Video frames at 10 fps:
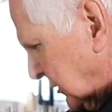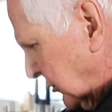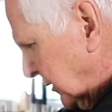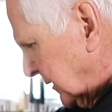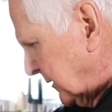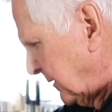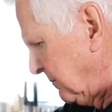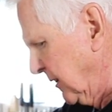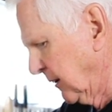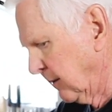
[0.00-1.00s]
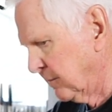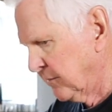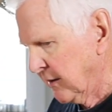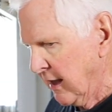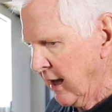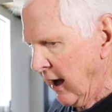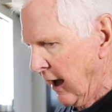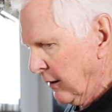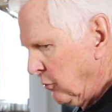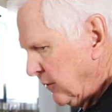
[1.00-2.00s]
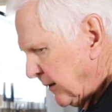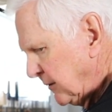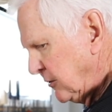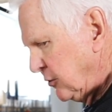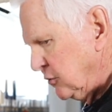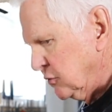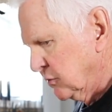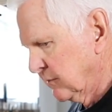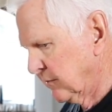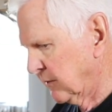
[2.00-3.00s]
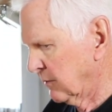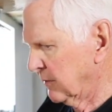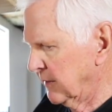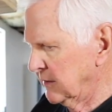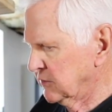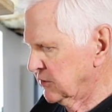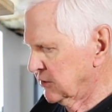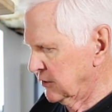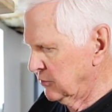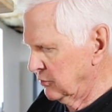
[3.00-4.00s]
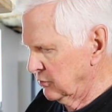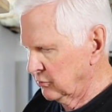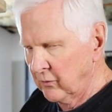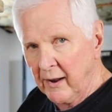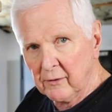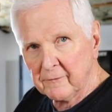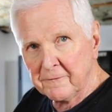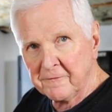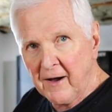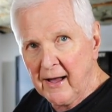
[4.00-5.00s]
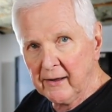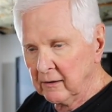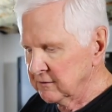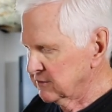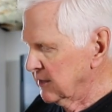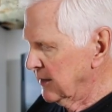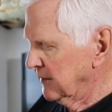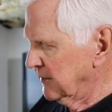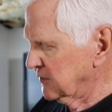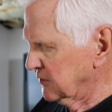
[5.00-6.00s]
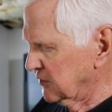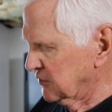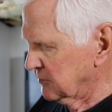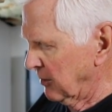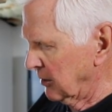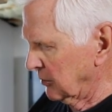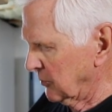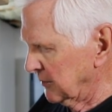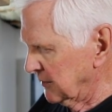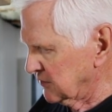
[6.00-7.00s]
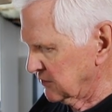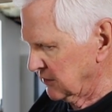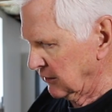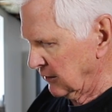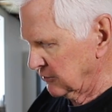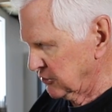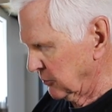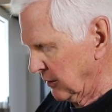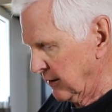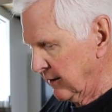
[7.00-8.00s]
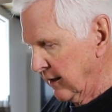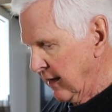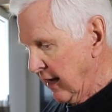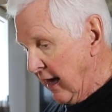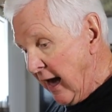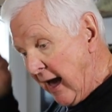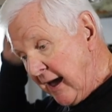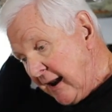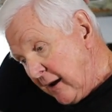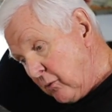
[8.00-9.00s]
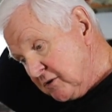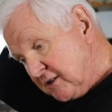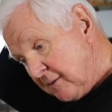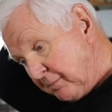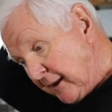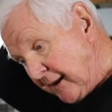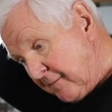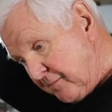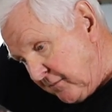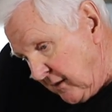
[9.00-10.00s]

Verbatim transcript: glued into the middle. I will then use these two round files. This is a smaller one, this is a larger one. And I will simply